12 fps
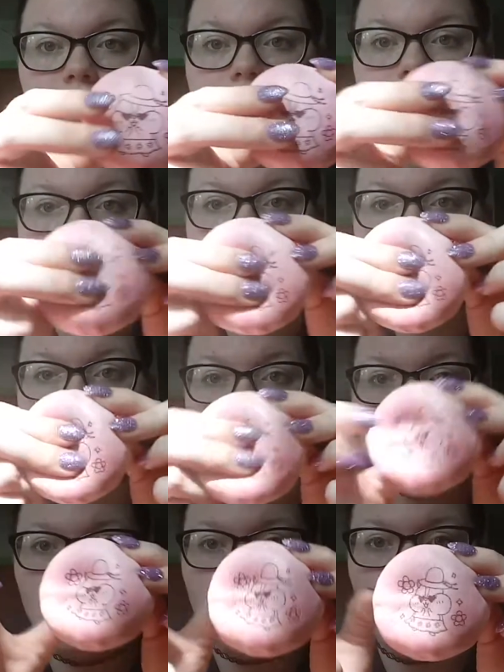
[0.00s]
This is
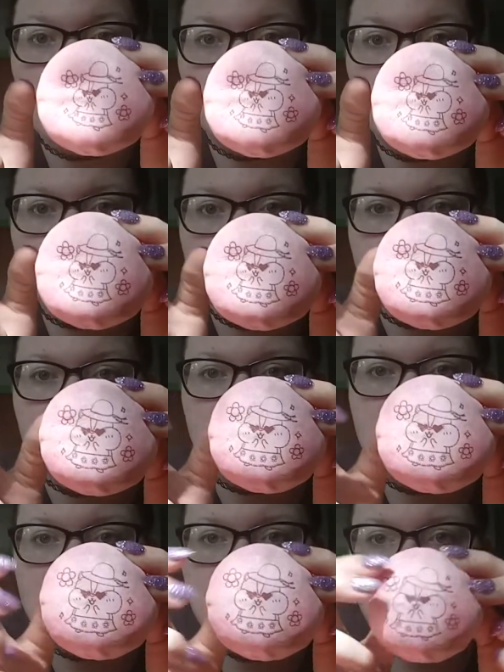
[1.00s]
the one where
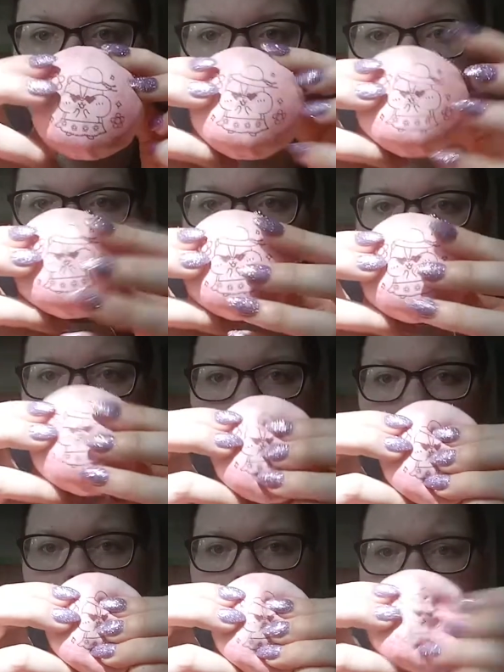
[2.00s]
she's with the
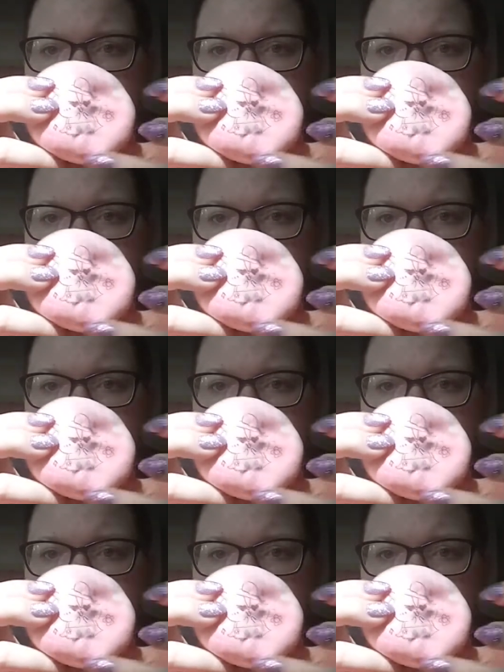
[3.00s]
flowers,